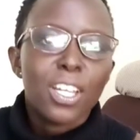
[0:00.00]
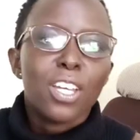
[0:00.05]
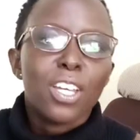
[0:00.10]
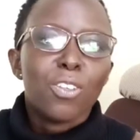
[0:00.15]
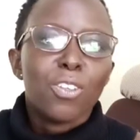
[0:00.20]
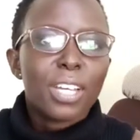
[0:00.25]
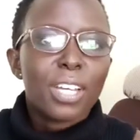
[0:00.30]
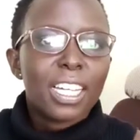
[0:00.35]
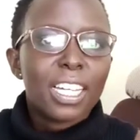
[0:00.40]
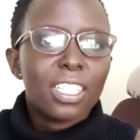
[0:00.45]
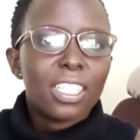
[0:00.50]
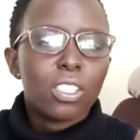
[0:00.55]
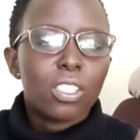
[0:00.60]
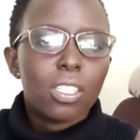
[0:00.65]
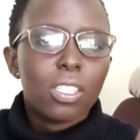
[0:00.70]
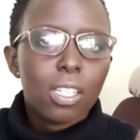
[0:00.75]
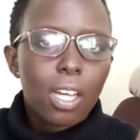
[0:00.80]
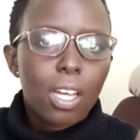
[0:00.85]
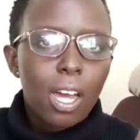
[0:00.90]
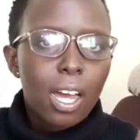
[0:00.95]
You can
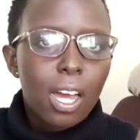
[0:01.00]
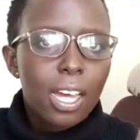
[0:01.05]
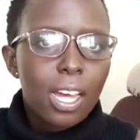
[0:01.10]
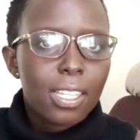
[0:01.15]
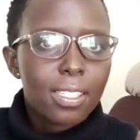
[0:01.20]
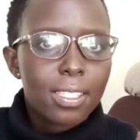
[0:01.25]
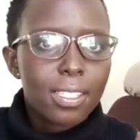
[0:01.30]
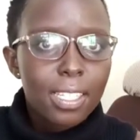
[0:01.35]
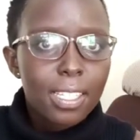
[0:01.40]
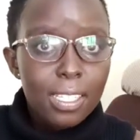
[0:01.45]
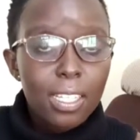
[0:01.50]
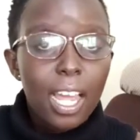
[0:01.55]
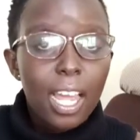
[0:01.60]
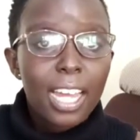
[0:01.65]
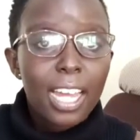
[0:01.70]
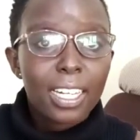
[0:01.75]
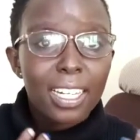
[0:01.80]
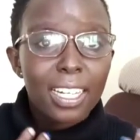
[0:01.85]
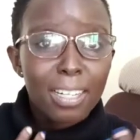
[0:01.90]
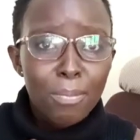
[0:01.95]
say
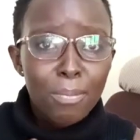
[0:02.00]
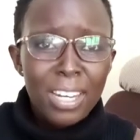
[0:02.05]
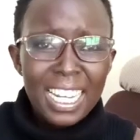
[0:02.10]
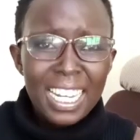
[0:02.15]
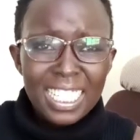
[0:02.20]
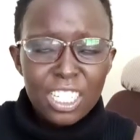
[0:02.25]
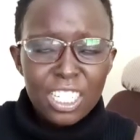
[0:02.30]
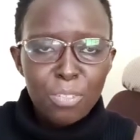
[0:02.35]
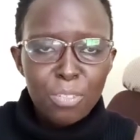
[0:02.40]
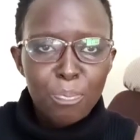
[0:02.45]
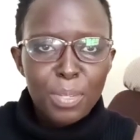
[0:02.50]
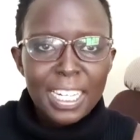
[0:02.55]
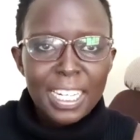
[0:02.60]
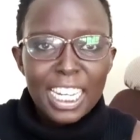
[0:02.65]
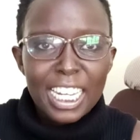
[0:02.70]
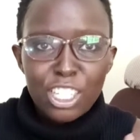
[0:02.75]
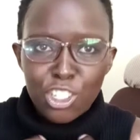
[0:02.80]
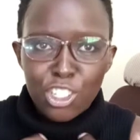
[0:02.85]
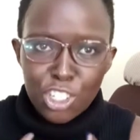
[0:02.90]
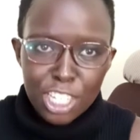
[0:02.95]
and let it be
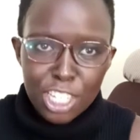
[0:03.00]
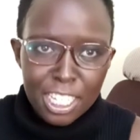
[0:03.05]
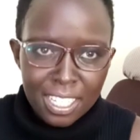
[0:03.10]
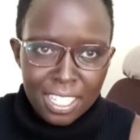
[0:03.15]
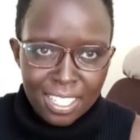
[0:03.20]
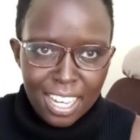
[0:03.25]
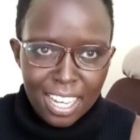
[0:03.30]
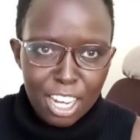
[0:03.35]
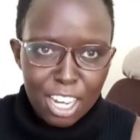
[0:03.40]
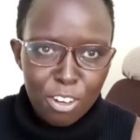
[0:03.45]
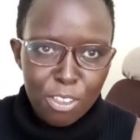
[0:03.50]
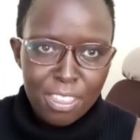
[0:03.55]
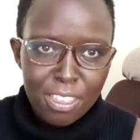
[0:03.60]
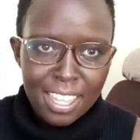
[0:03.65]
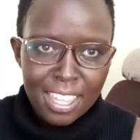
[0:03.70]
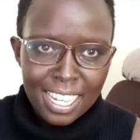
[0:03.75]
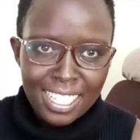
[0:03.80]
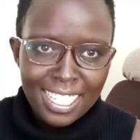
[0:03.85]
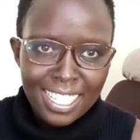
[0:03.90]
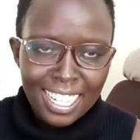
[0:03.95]
legit and
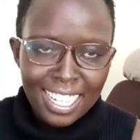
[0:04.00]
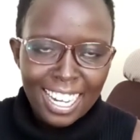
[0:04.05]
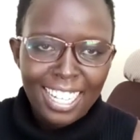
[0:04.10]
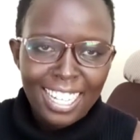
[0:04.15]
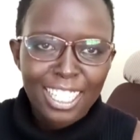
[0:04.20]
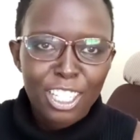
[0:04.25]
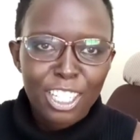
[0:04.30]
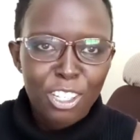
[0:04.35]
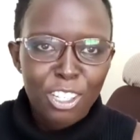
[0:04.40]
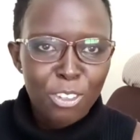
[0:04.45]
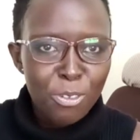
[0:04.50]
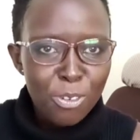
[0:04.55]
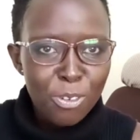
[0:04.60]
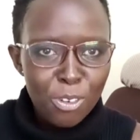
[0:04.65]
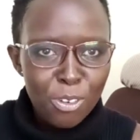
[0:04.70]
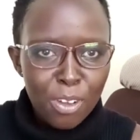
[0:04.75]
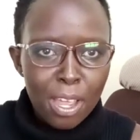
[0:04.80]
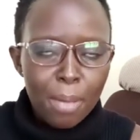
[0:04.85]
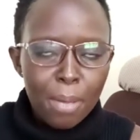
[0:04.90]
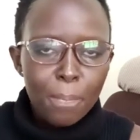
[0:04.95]
authentically
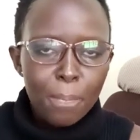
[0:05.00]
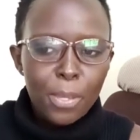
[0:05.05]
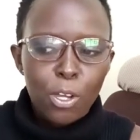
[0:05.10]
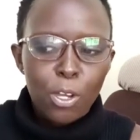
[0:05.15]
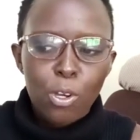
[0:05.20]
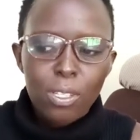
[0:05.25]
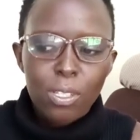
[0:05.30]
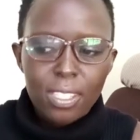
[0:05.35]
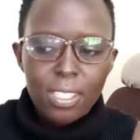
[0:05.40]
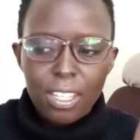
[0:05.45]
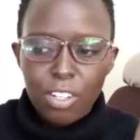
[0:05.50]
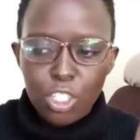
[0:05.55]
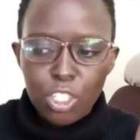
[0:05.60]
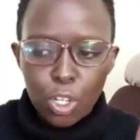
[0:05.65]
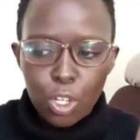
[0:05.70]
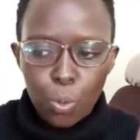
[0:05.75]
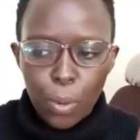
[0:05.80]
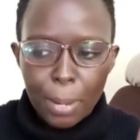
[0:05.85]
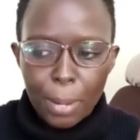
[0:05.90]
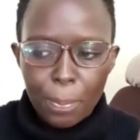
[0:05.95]
you, because the
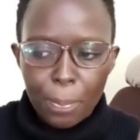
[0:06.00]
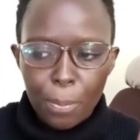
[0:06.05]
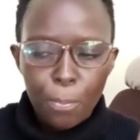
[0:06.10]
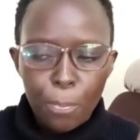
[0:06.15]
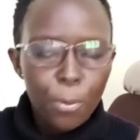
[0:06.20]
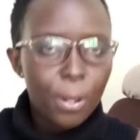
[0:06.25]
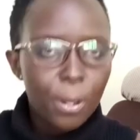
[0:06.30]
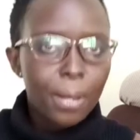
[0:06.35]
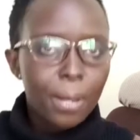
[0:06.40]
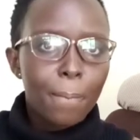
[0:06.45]
reason why people